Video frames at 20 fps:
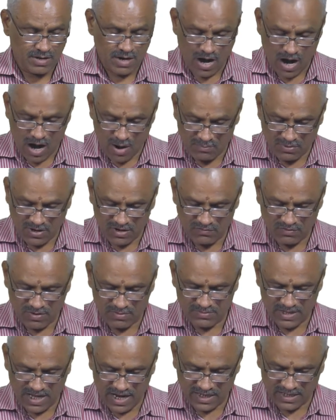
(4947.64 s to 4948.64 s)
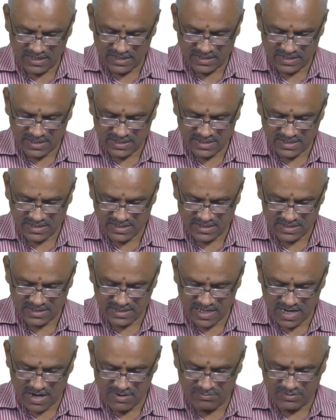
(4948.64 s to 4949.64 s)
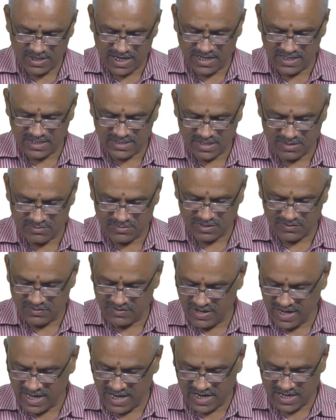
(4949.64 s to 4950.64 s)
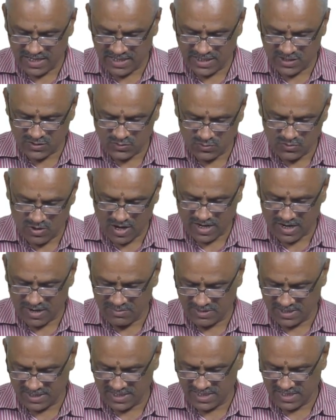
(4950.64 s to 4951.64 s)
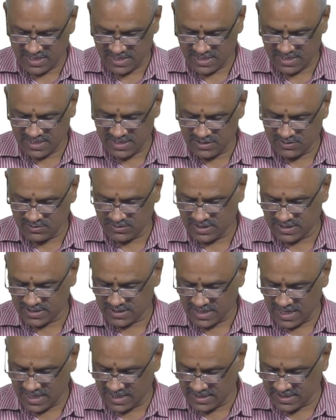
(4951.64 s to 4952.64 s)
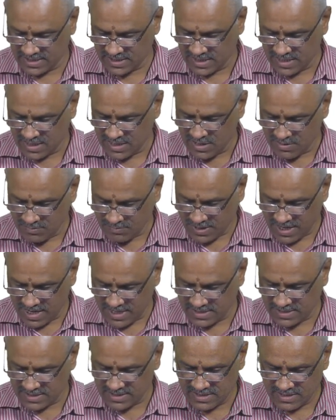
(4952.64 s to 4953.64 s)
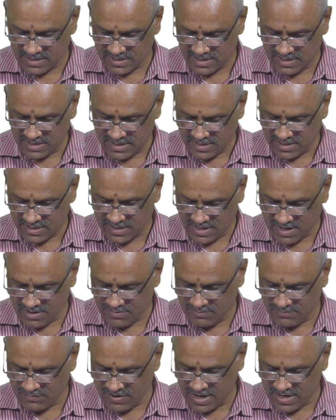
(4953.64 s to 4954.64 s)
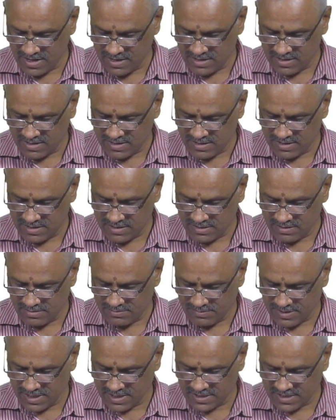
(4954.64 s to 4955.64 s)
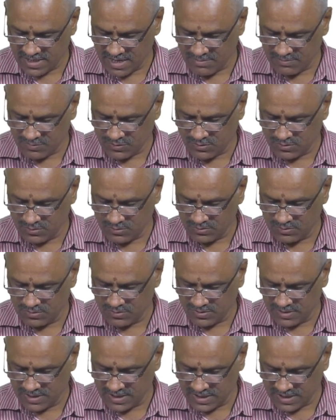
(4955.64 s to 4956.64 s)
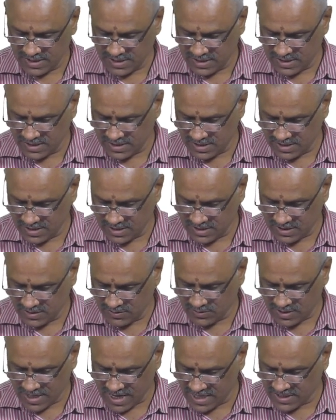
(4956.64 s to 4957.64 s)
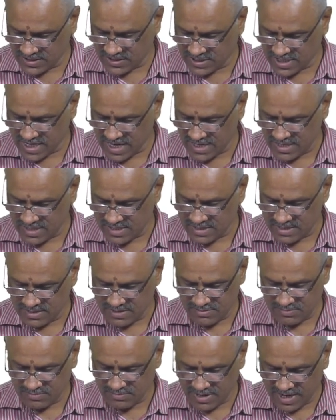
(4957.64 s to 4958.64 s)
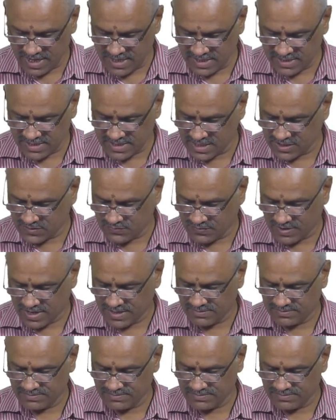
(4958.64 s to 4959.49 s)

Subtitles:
Apart from that, this M10 is coming here, these two are coming here into this, that is plus M1 plus M2 into H10 minus H5.